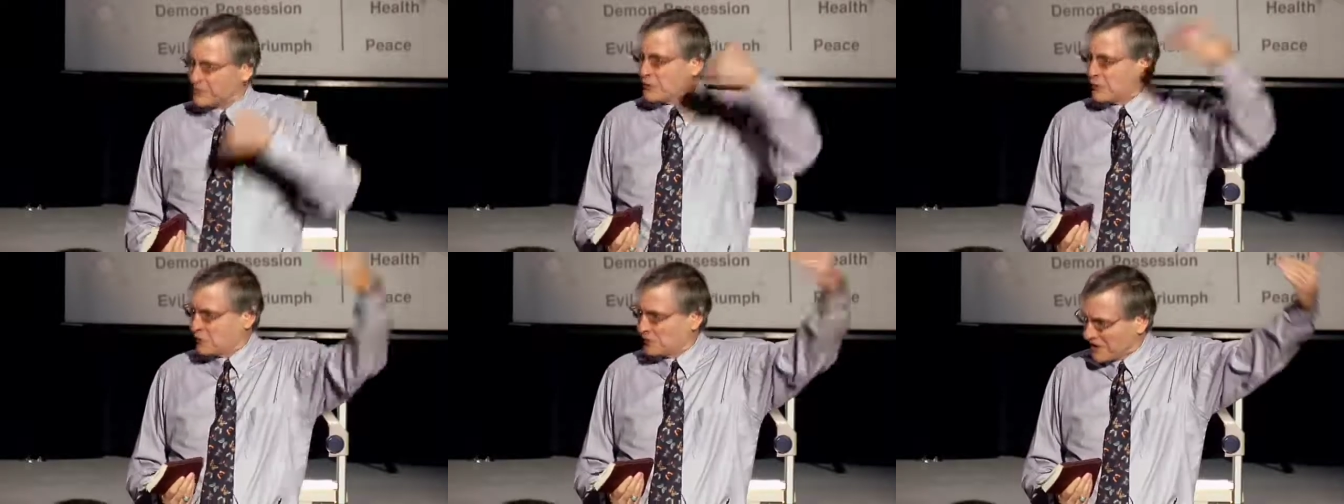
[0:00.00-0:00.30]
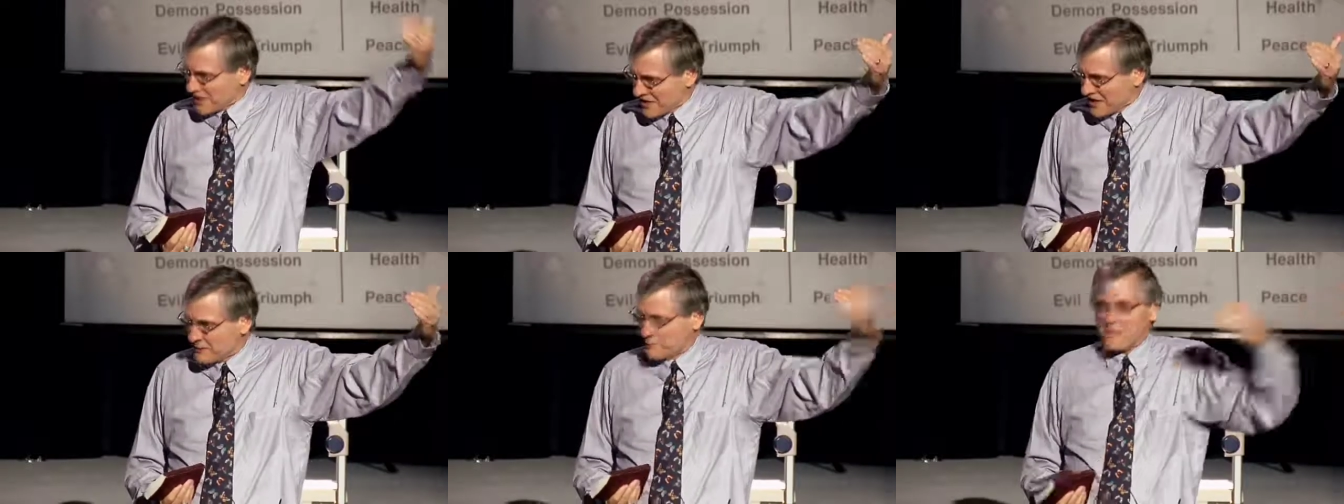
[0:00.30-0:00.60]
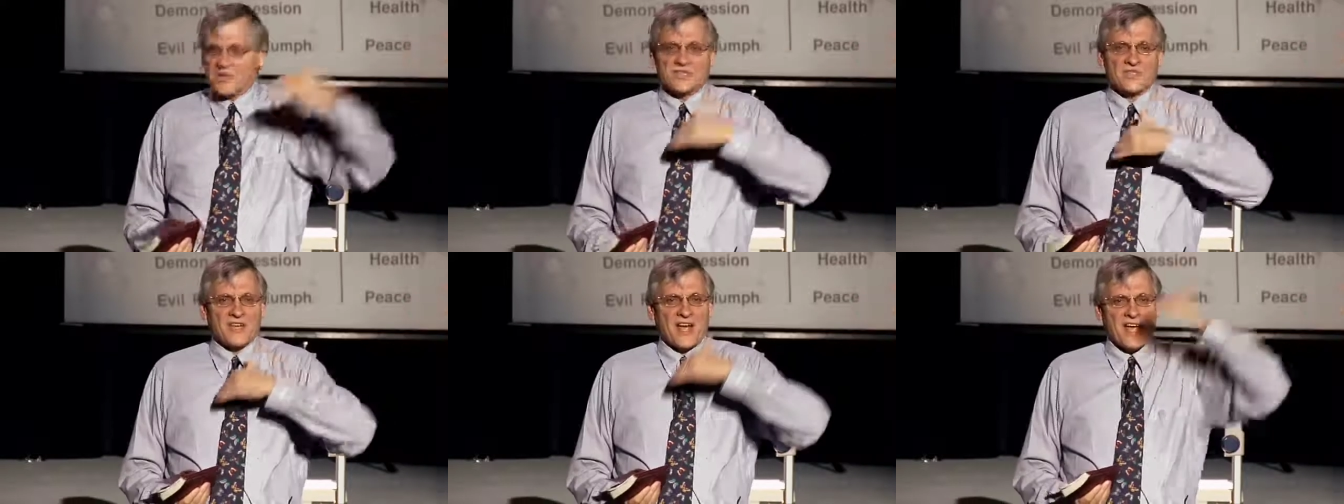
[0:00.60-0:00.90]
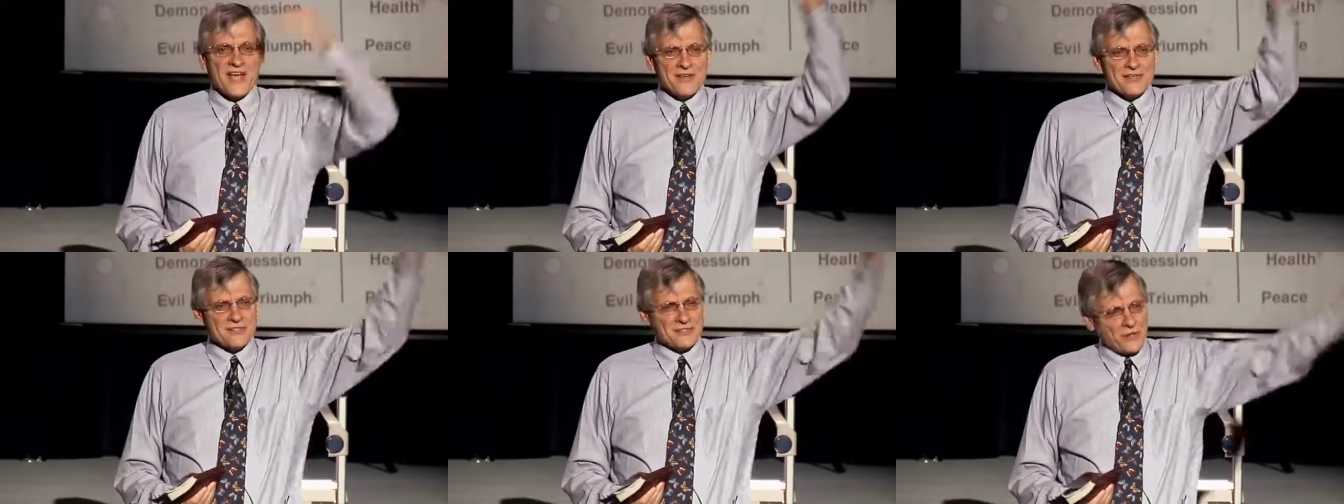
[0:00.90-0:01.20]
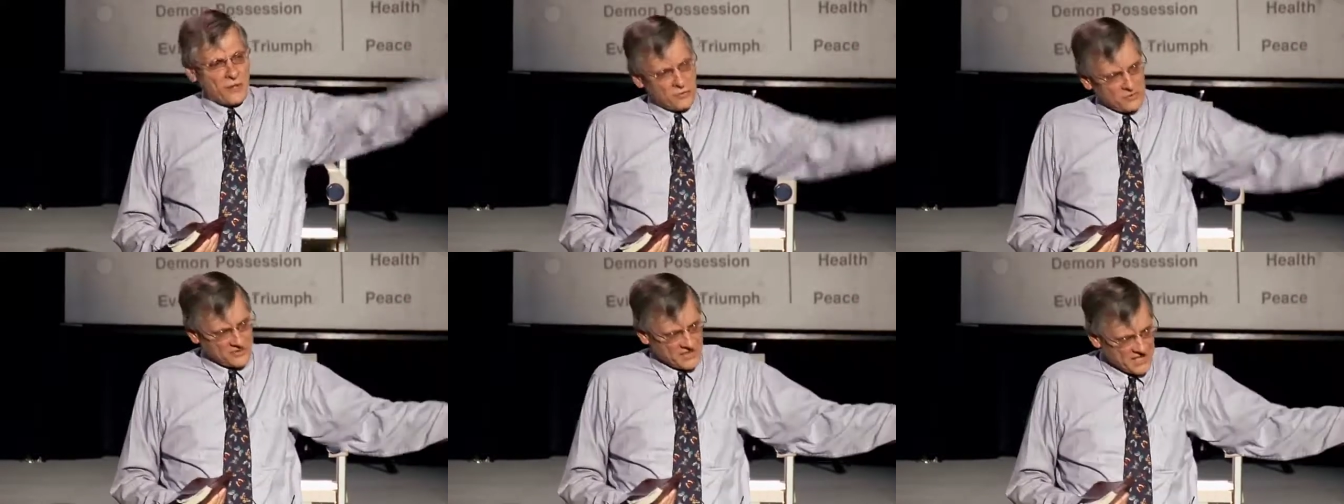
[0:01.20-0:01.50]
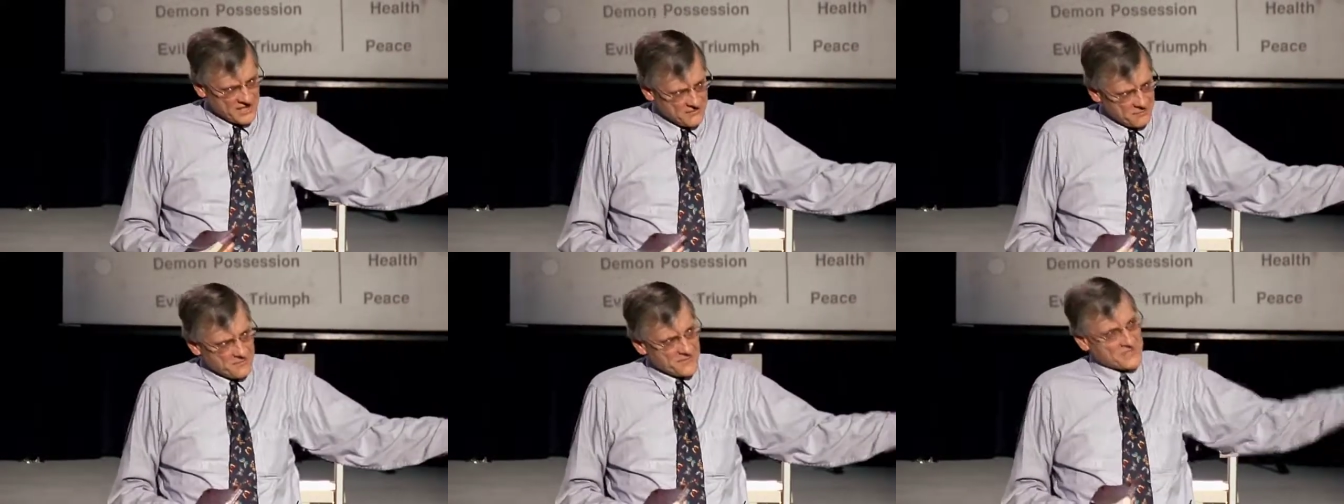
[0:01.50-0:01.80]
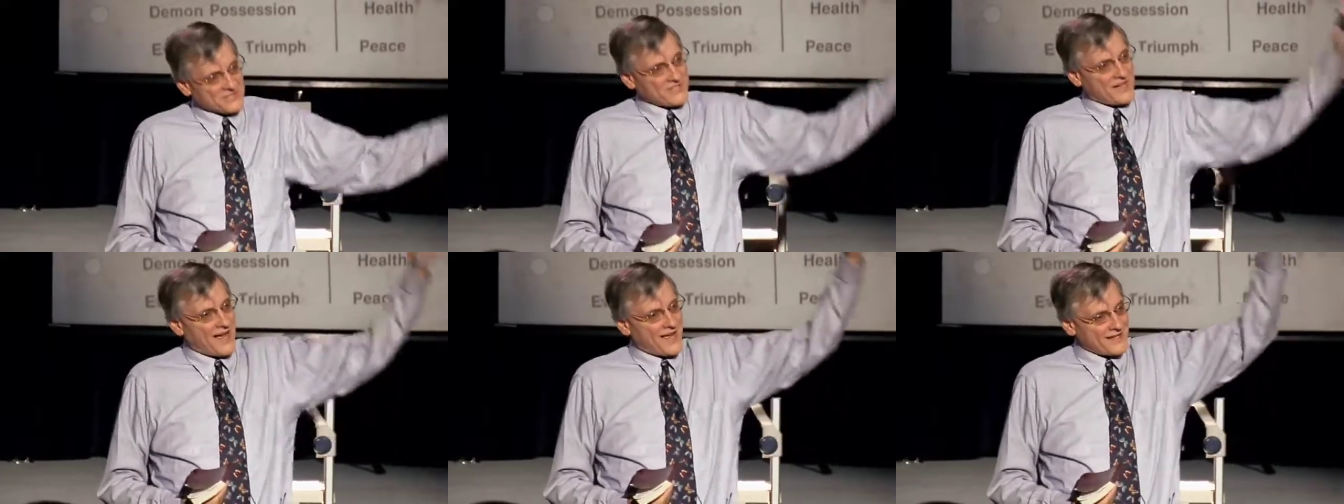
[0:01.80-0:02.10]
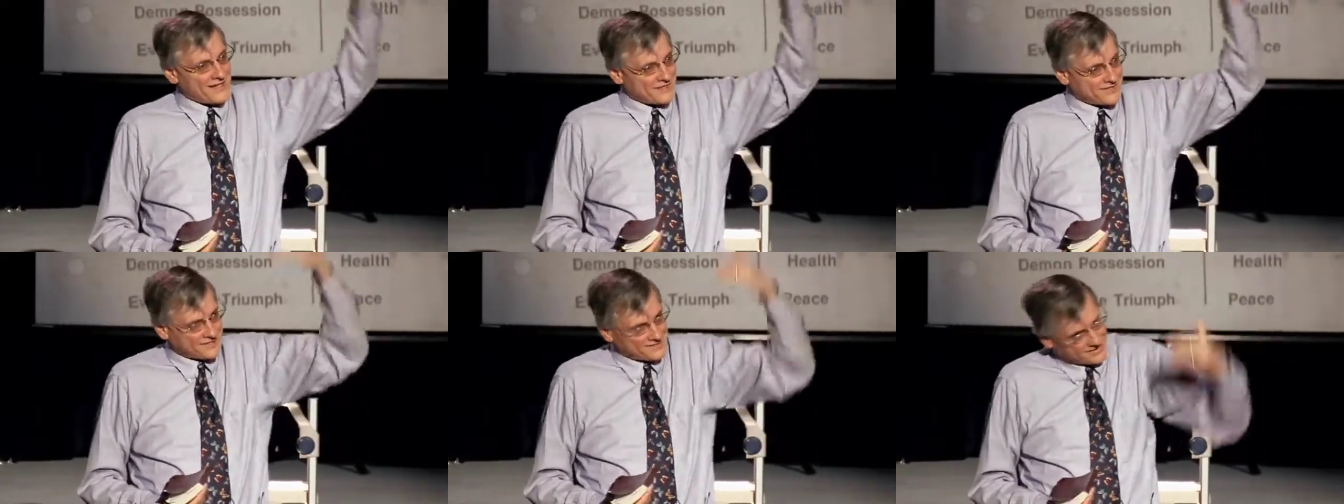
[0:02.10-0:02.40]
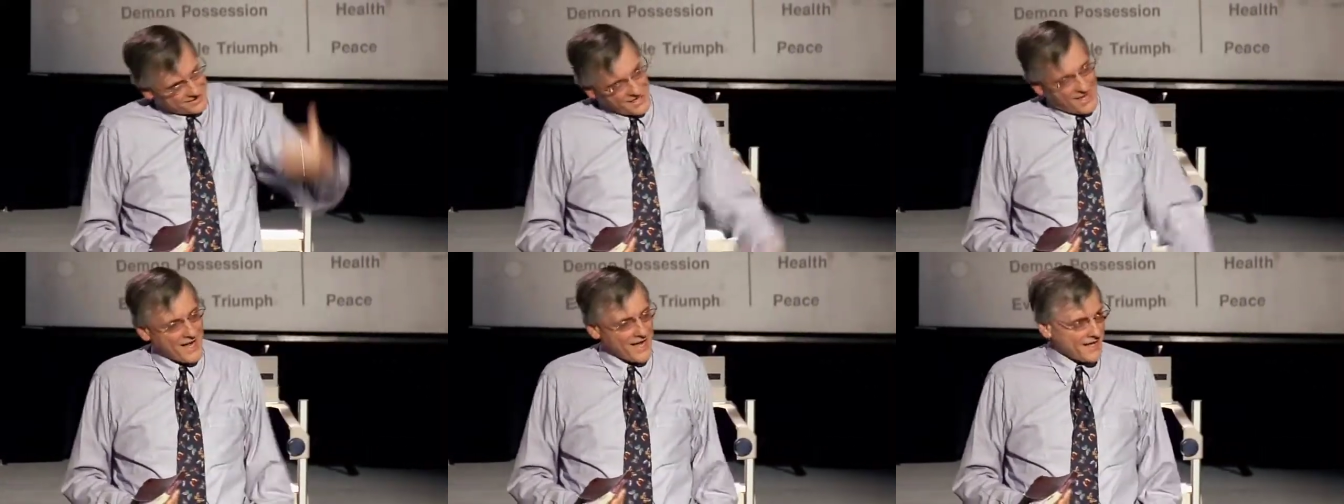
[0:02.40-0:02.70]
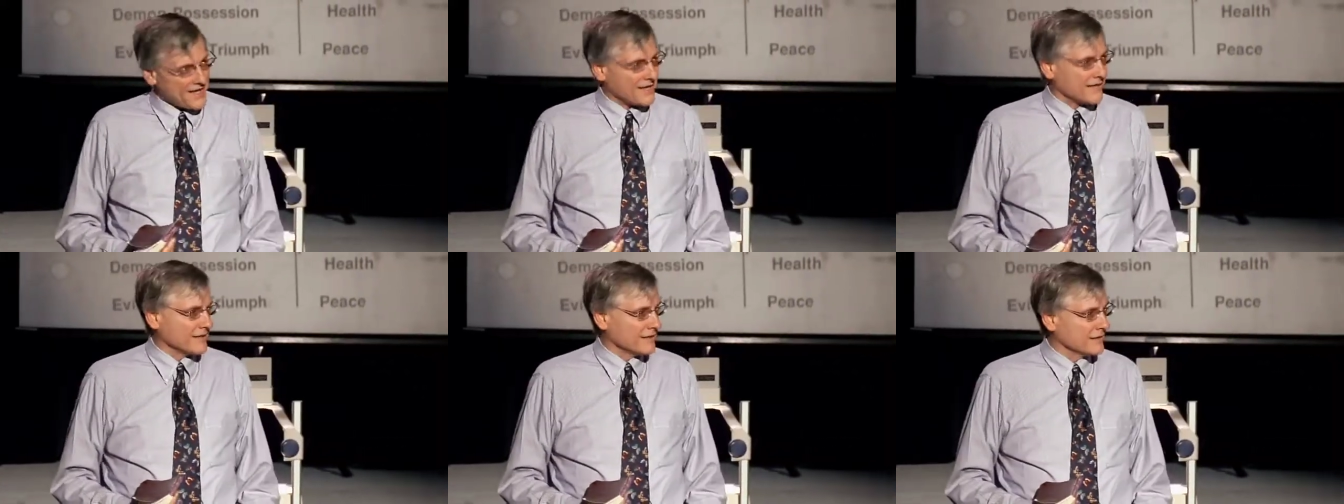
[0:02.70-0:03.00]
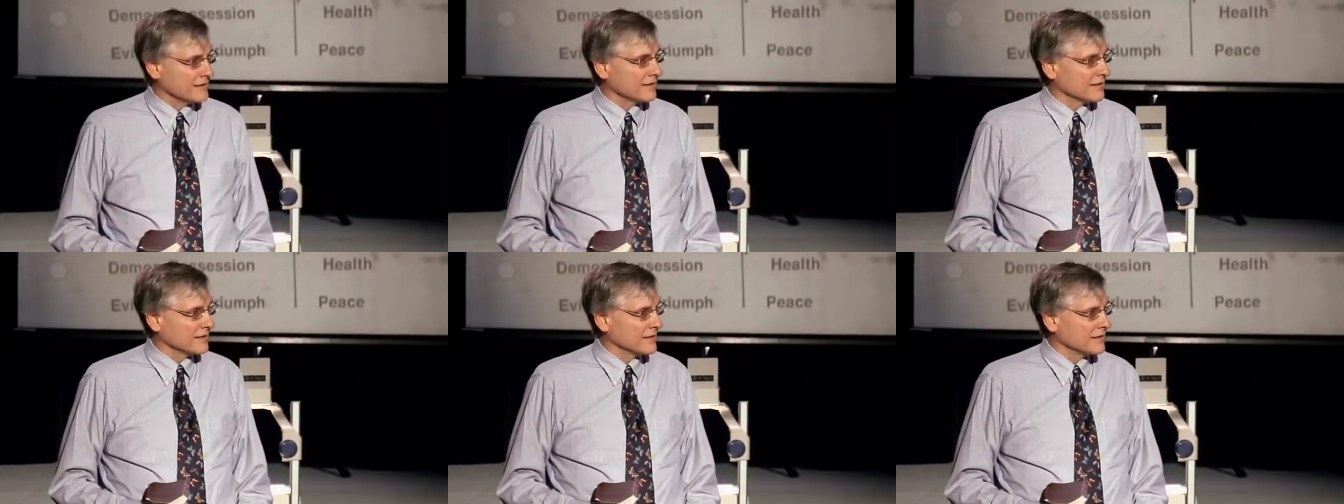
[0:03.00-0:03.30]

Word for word: would you leave? Messiahs don't leave, Messiahs stay.